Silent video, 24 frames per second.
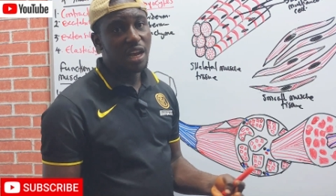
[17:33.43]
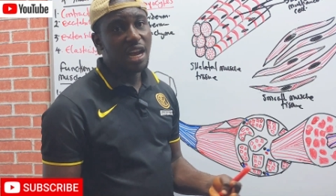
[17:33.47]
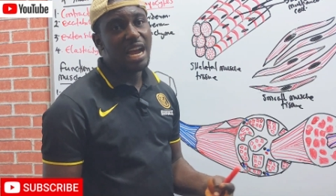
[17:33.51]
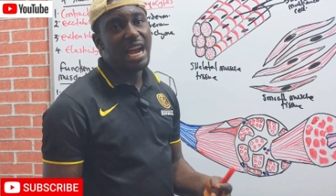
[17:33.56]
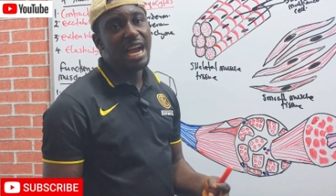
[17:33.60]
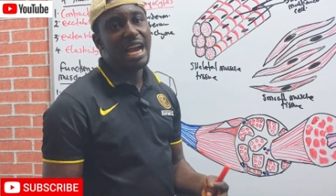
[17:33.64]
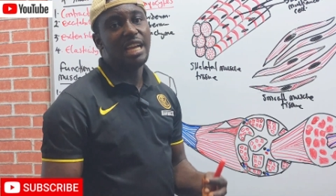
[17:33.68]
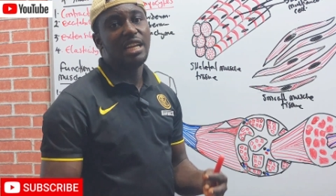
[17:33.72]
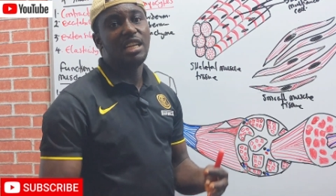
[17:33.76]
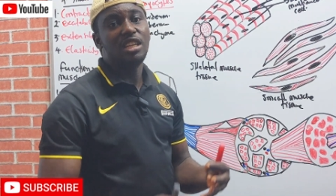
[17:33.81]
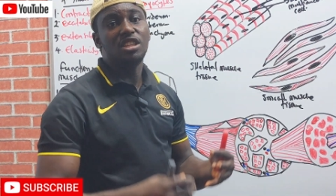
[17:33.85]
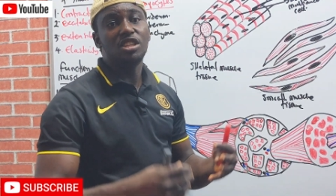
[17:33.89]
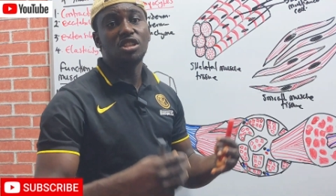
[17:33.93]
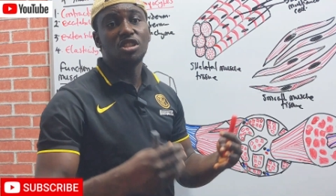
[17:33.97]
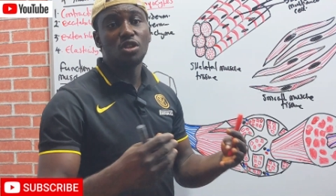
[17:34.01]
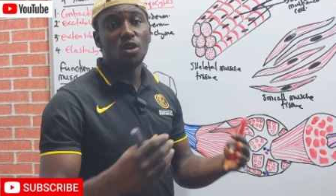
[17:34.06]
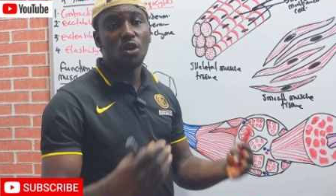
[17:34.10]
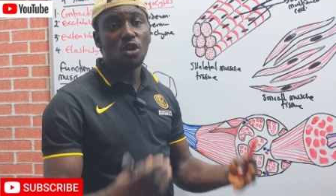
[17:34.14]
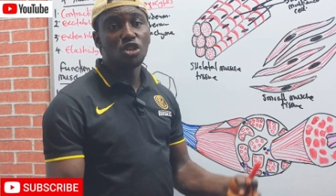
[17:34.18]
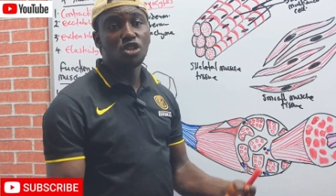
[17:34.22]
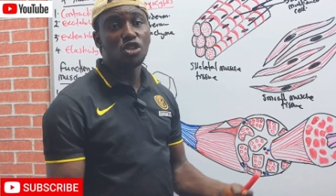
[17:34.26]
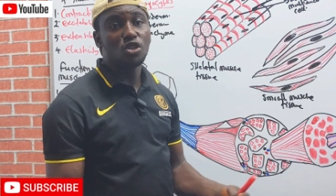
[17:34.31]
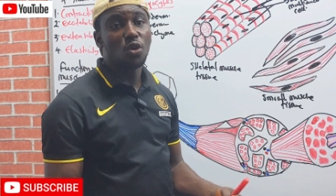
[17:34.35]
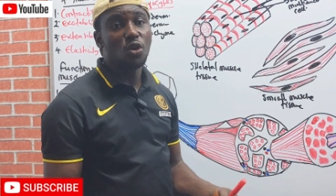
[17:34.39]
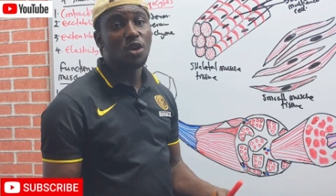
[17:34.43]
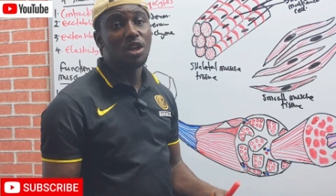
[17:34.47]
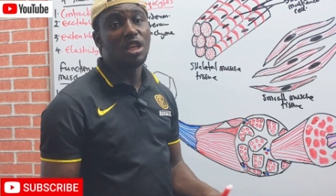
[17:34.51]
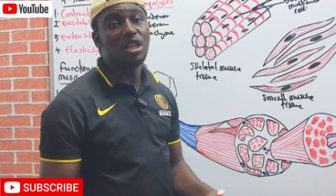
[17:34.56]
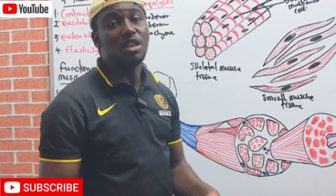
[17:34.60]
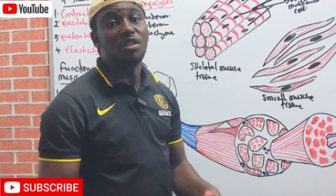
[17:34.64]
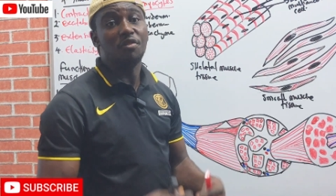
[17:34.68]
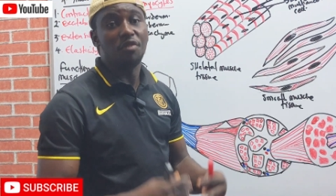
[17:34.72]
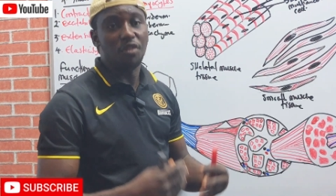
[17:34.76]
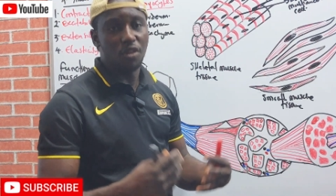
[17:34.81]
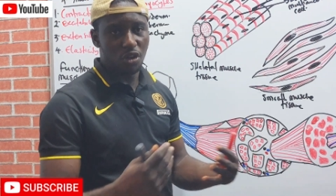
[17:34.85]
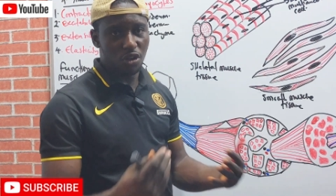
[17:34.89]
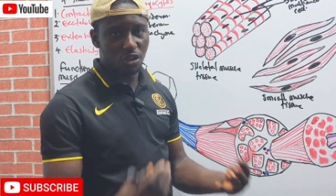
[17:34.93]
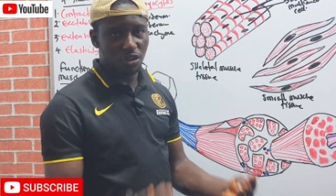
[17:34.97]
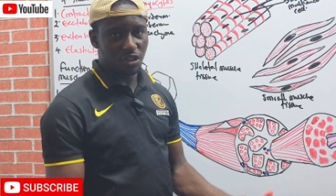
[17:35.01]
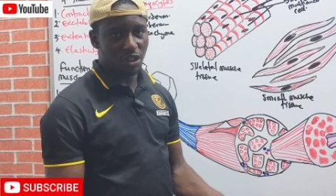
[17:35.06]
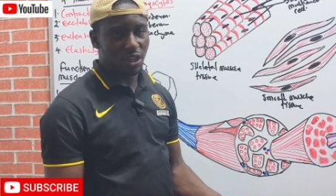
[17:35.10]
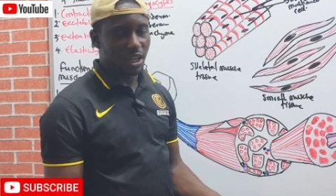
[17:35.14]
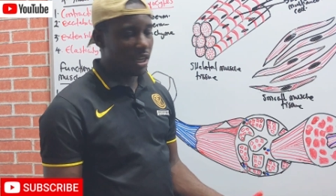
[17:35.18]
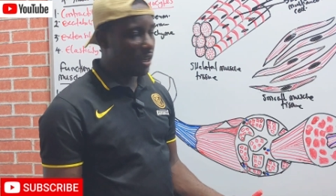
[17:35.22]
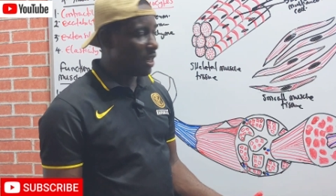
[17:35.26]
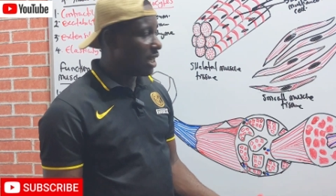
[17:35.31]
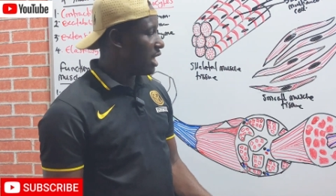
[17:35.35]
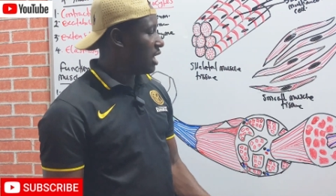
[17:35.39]
And it is also
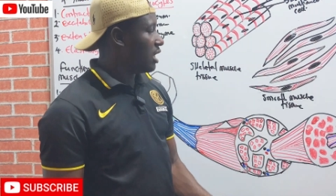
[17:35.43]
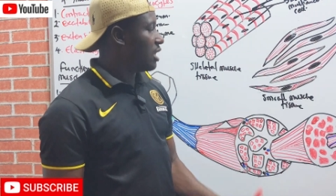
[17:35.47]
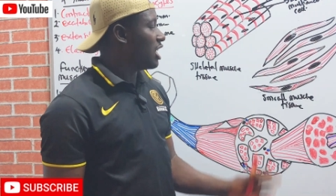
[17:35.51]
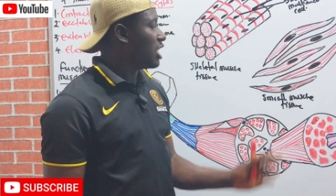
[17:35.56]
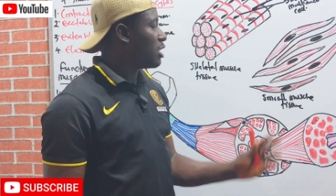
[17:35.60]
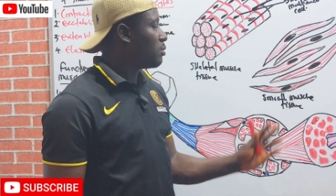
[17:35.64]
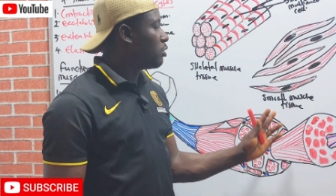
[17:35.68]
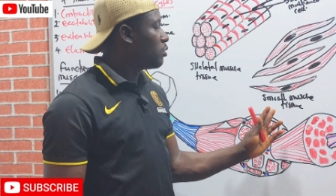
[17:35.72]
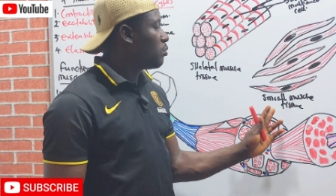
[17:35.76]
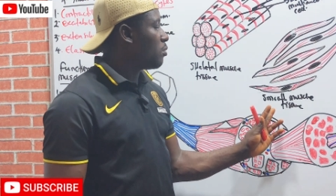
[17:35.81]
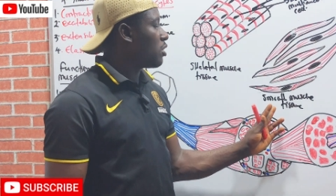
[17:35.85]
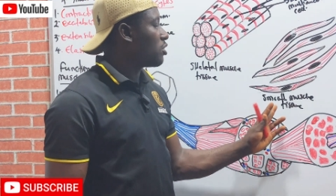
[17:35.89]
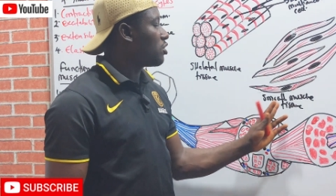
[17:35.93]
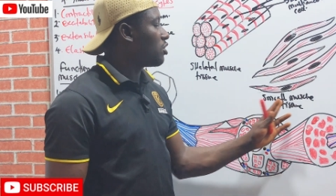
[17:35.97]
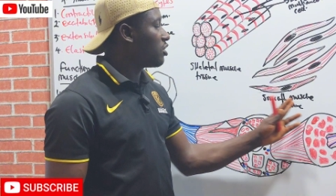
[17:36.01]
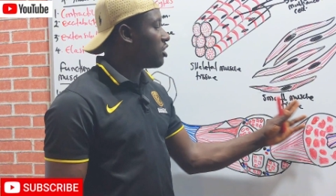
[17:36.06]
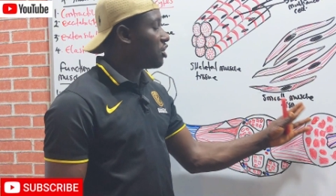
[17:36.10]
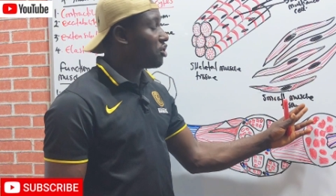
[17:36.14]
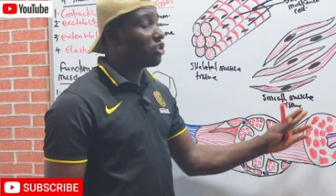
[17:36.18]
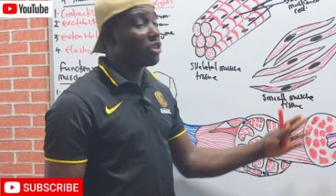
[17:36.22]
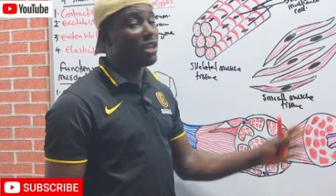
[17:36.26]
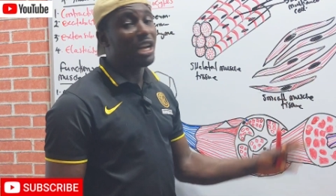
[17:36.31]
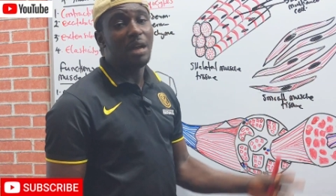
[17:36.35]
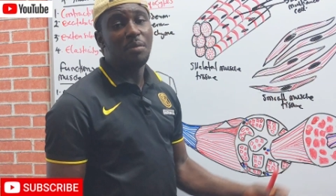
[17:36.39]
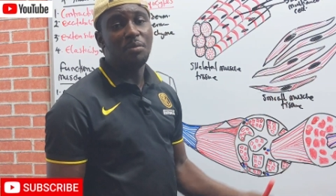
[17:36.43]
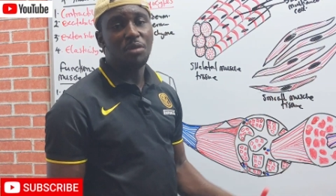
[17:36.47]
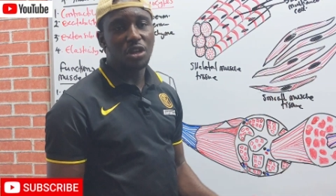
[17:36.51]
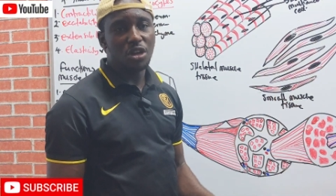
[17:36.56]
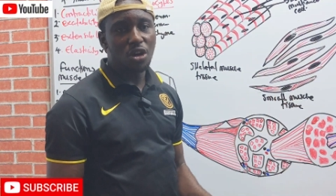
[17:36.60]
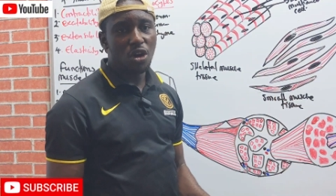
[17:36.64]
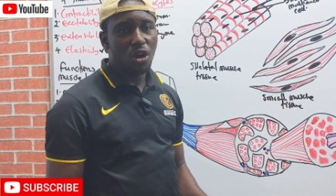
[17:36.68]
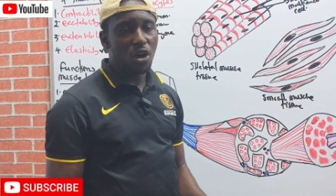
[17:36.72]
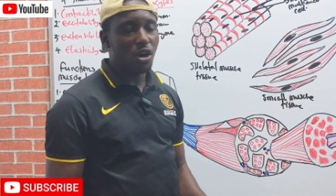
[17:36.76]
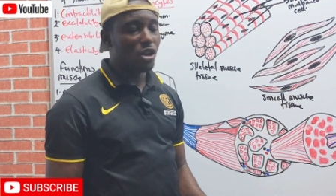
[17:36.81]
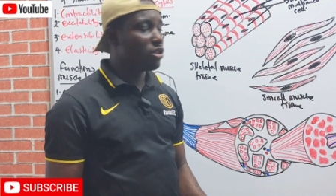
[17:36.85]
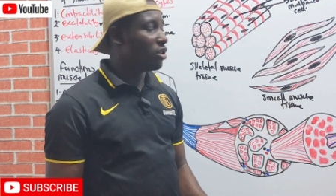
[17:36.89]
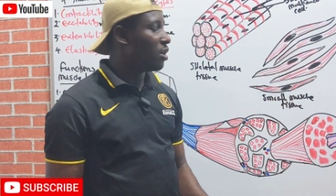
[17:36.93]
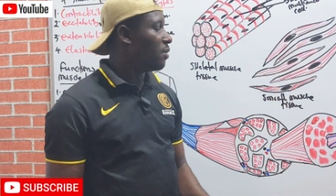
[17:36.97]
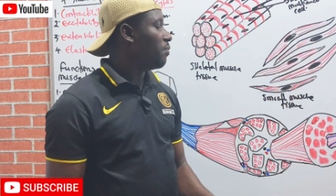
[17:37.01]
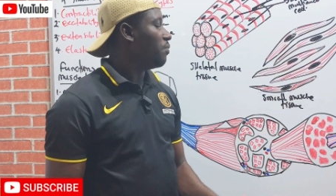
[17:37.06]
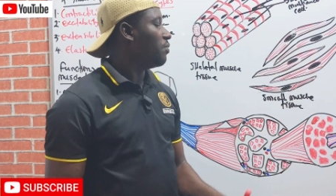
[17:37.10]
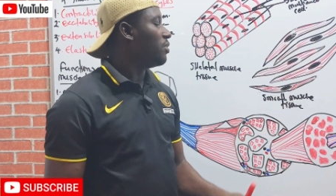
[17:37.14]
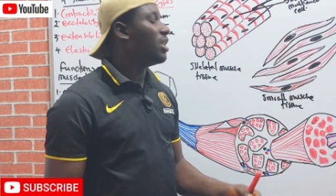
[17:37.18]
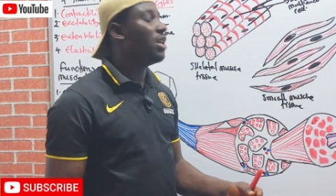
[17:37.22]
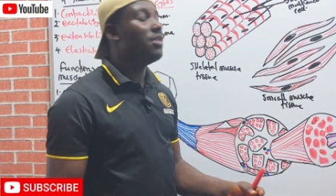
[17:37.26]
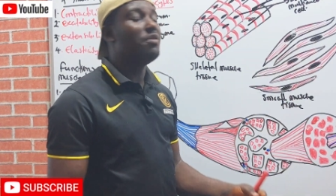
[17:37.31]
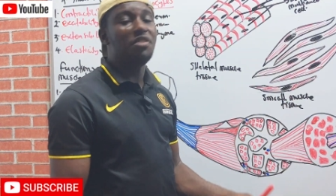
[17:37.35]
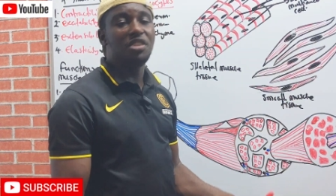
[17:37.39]
involuntary. The smooth muscle tissue can be called
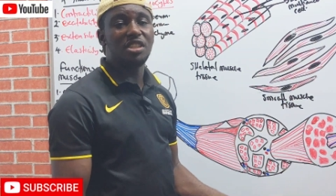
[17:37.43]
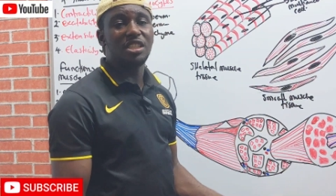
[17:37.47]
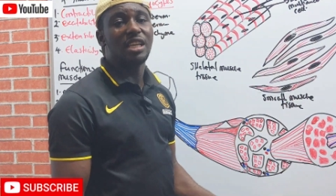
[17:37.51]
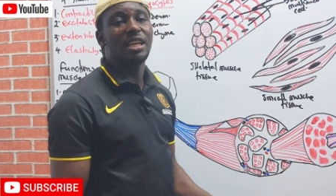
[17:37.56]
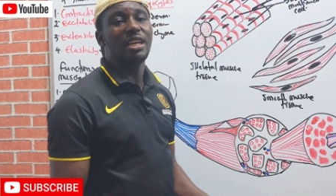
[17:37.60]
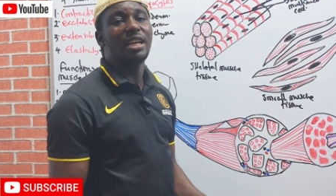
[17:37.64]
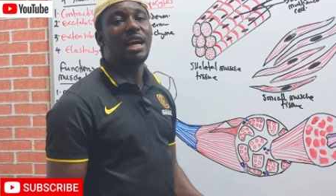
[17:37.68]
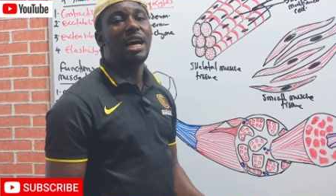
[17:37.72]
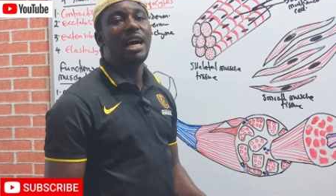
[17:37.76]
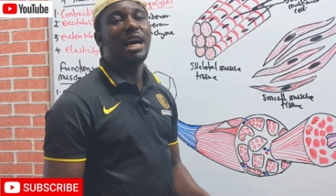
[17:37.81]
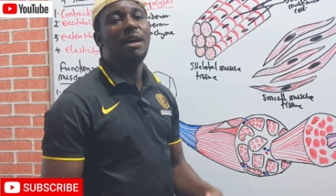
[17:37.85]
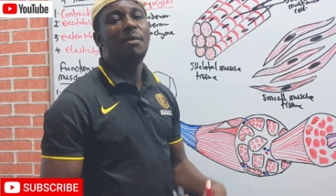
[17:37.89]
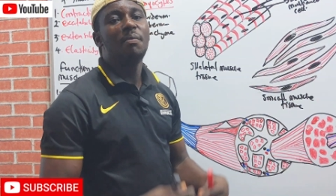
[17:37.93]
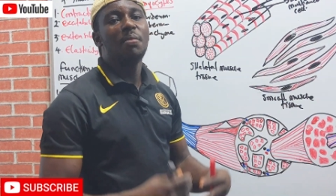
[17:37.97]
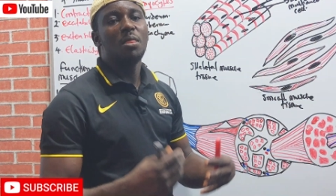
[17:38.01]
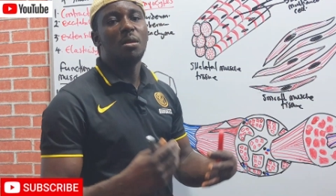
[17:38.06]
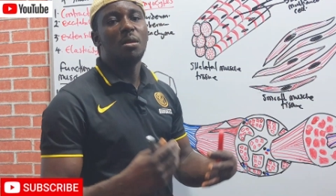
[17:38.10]
the visceral